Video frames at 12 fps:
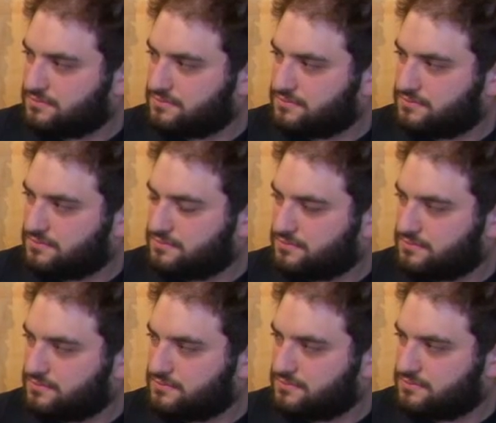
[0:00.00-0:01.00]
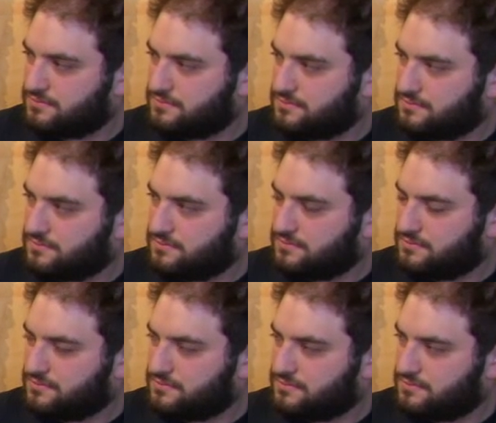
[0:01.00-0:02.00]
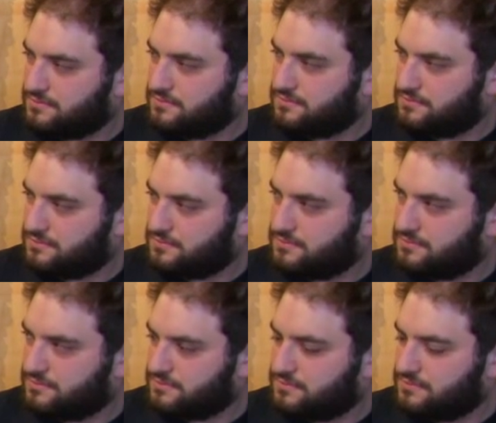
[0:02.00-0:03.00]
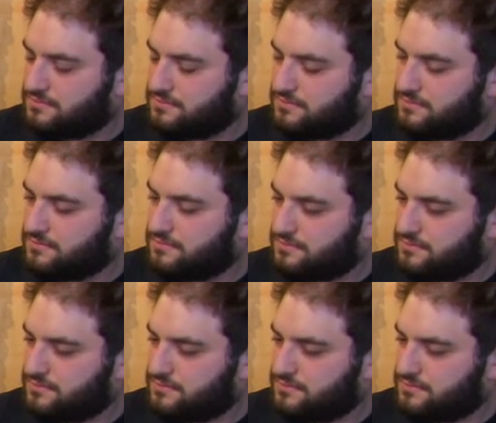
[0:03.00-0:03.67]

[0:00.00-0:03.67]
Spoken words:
[no speech]